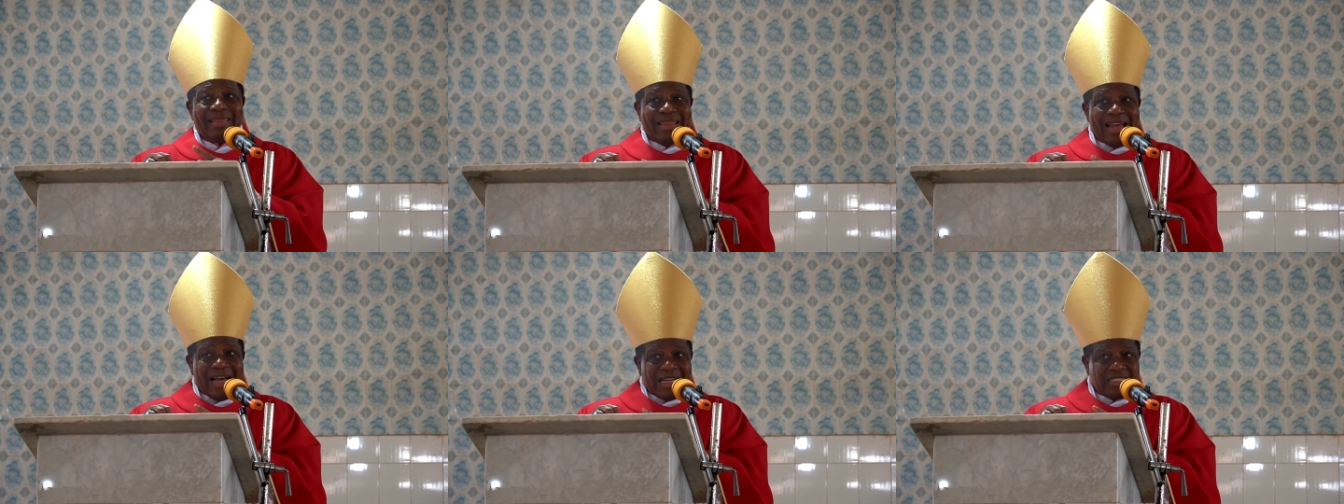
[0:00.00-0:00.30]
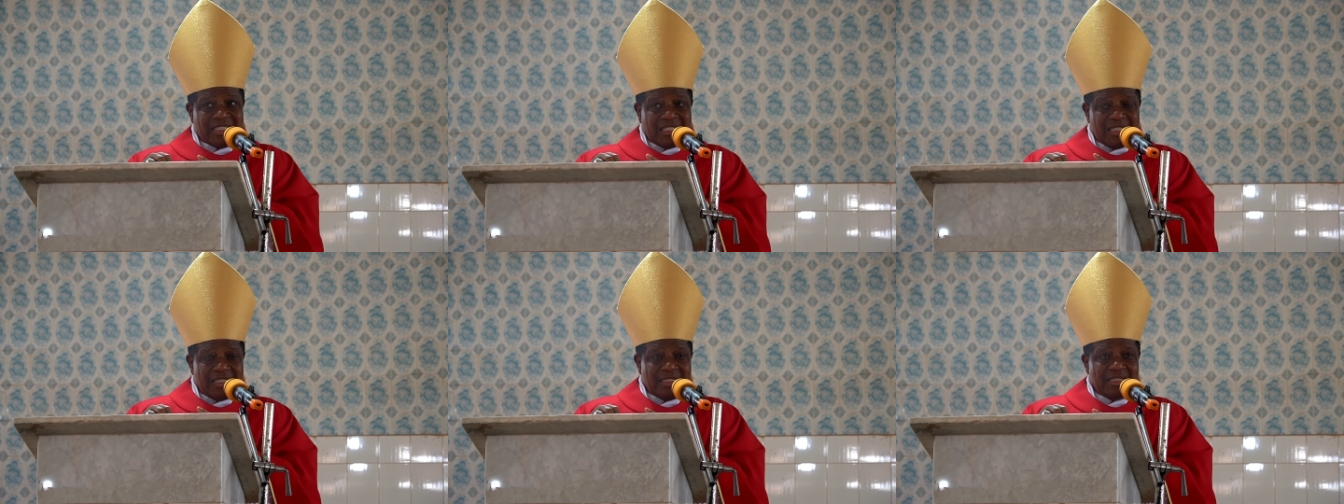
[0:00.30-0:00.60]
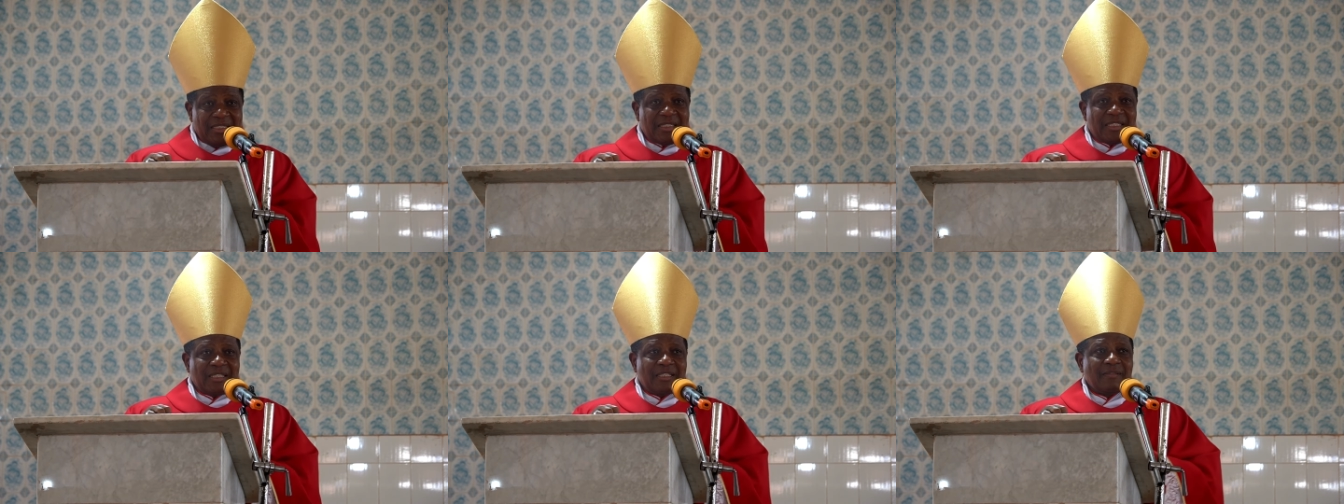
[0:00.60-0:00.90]
that
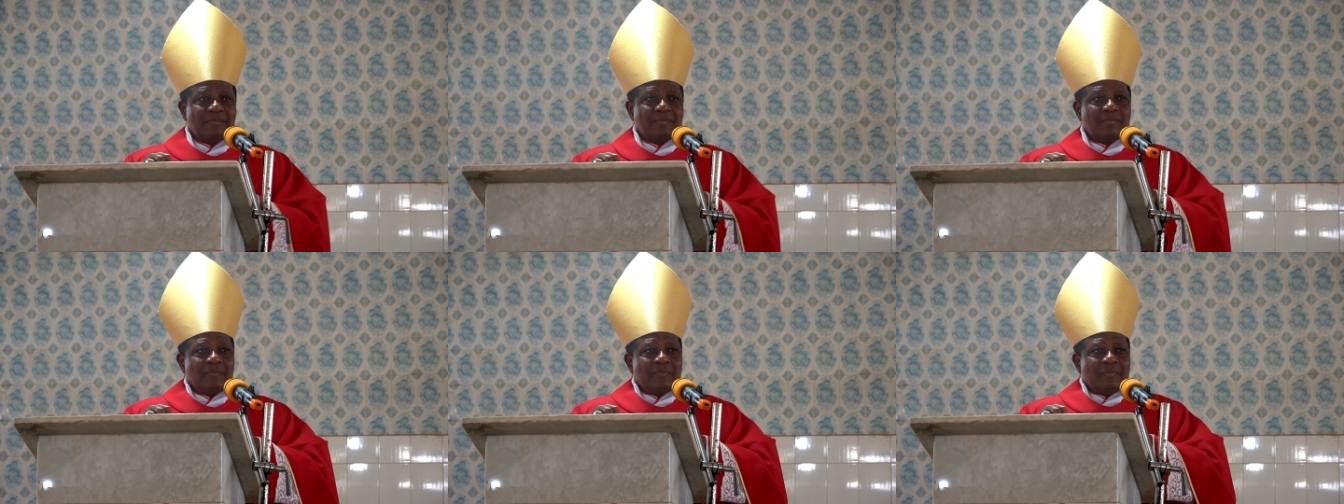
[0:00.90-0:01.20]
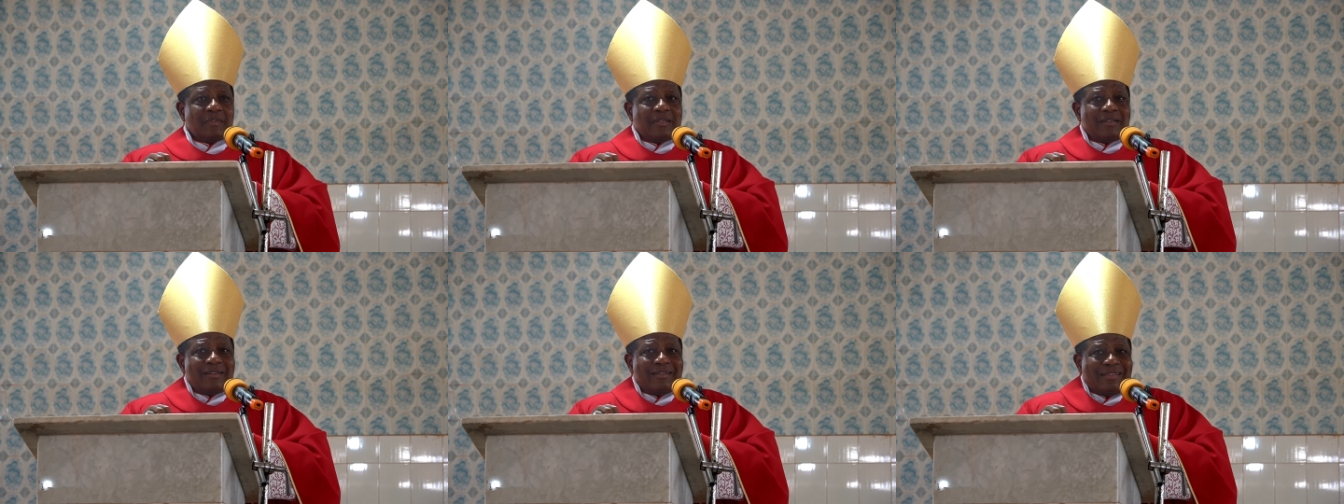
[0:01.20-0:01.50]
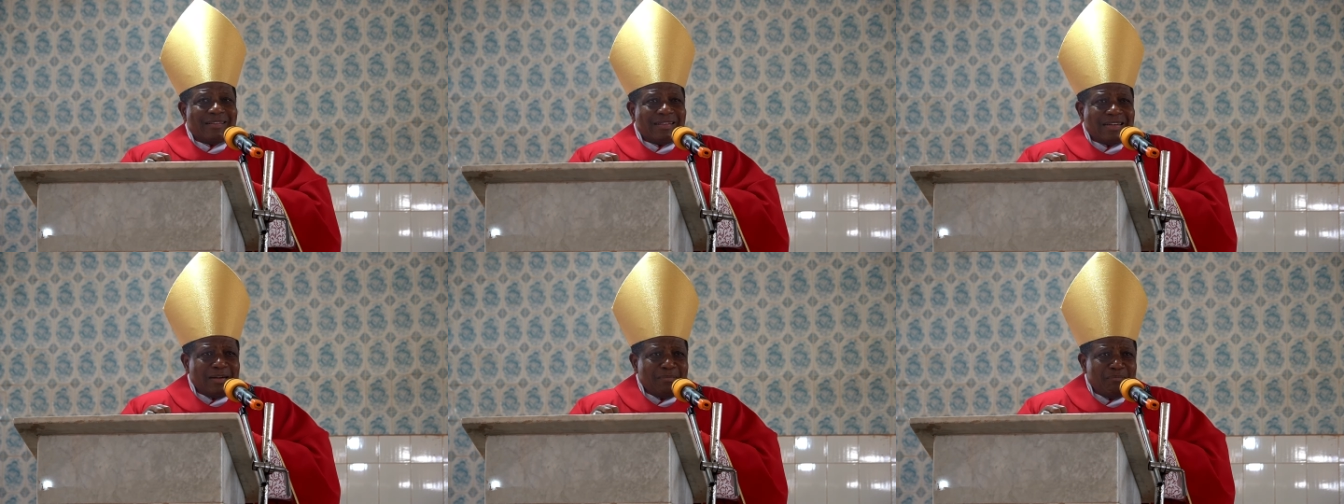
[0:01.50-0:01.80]
is,
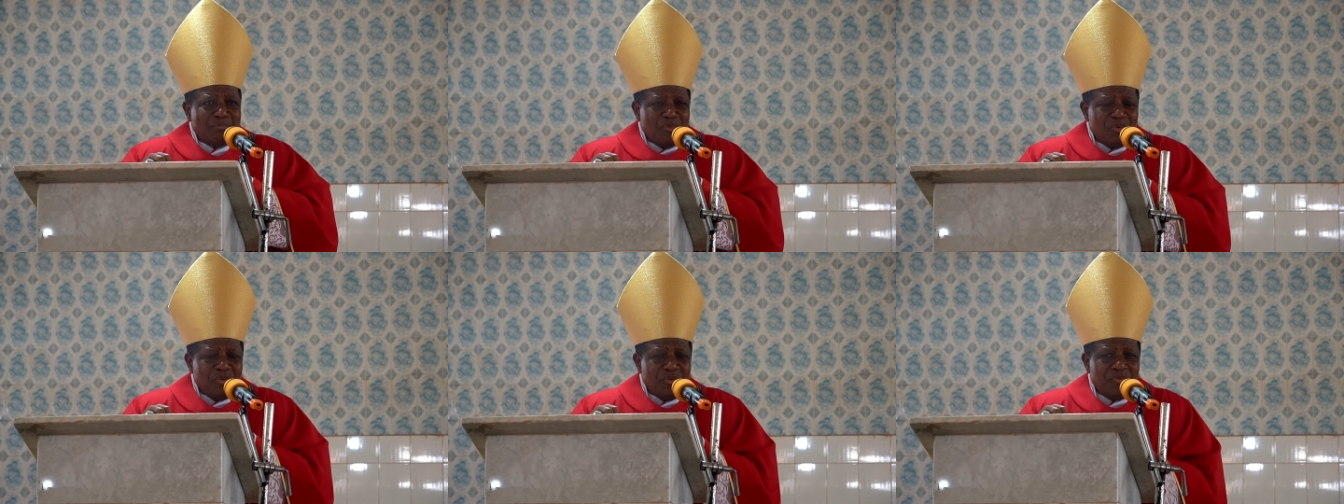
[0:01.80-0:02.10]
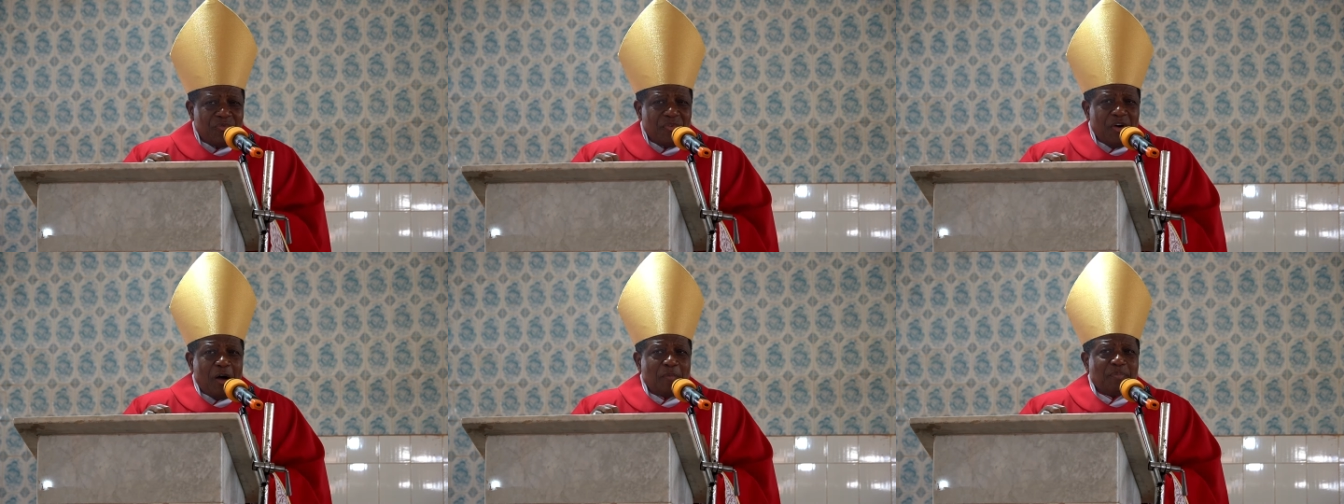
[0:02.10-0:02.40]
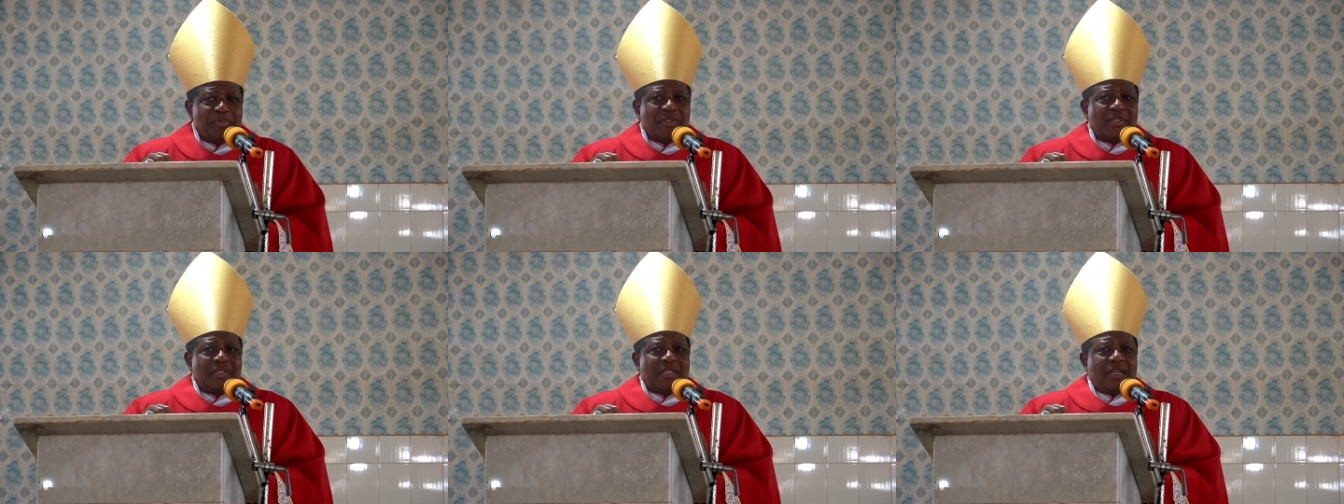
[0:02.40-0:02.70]
remove
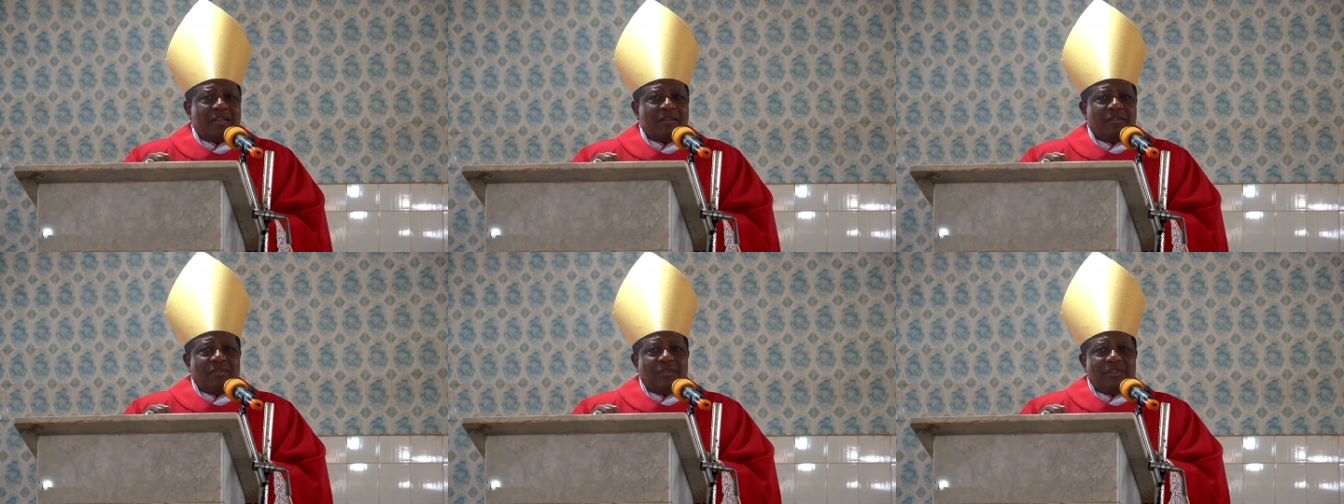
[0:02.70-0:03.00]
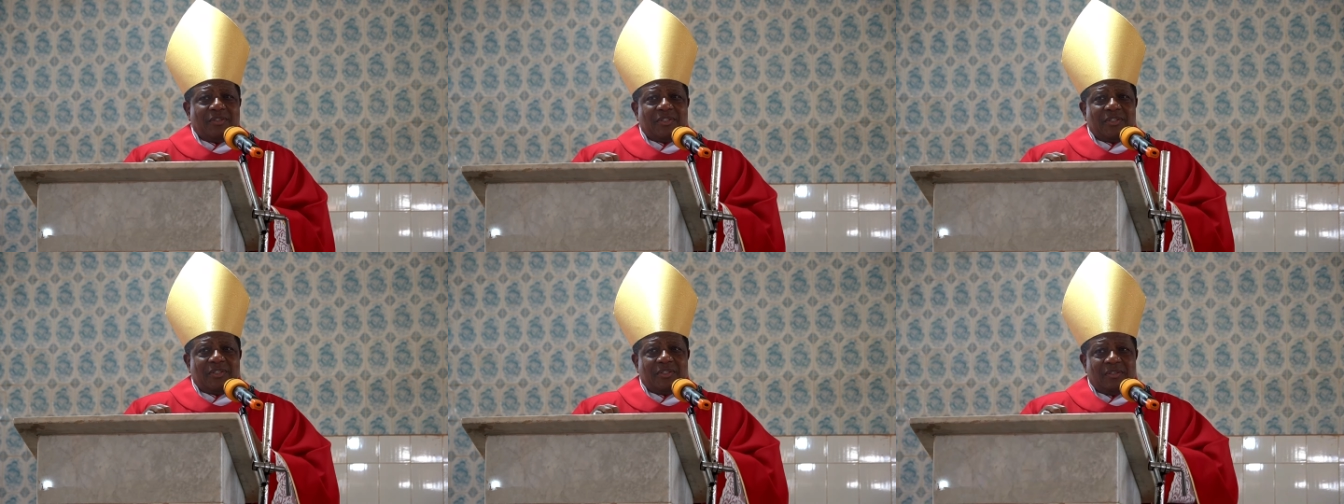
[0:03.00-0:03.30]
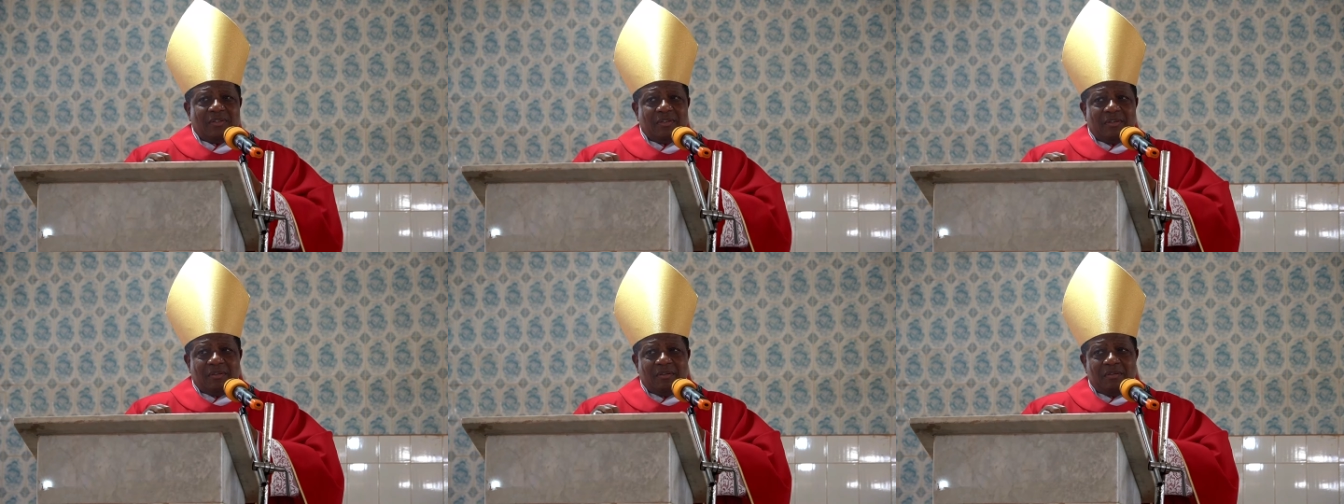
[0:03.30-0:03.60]

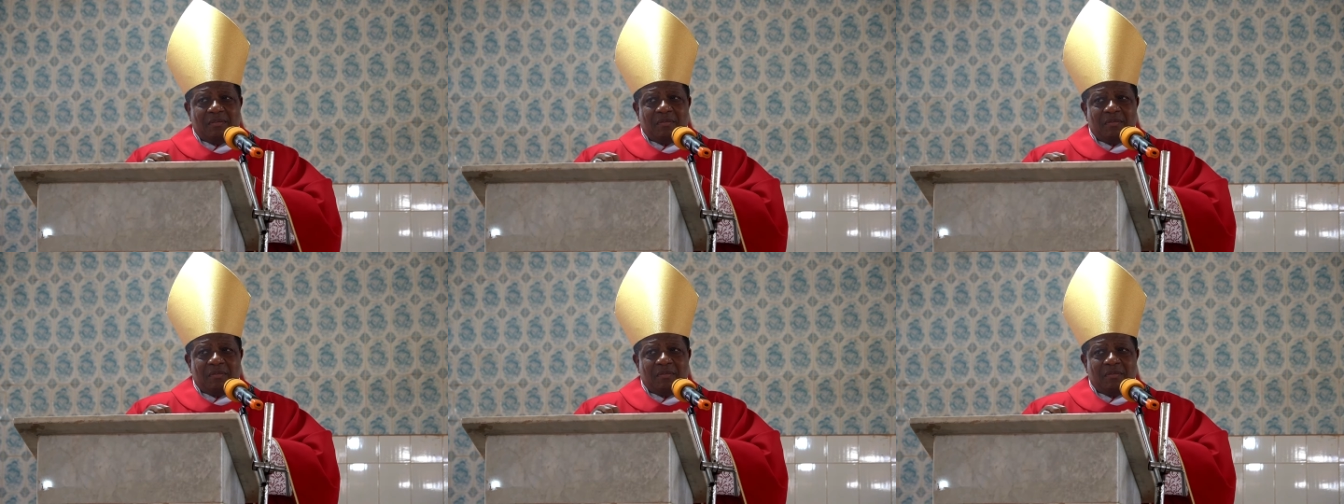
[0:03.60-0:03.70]
obstacles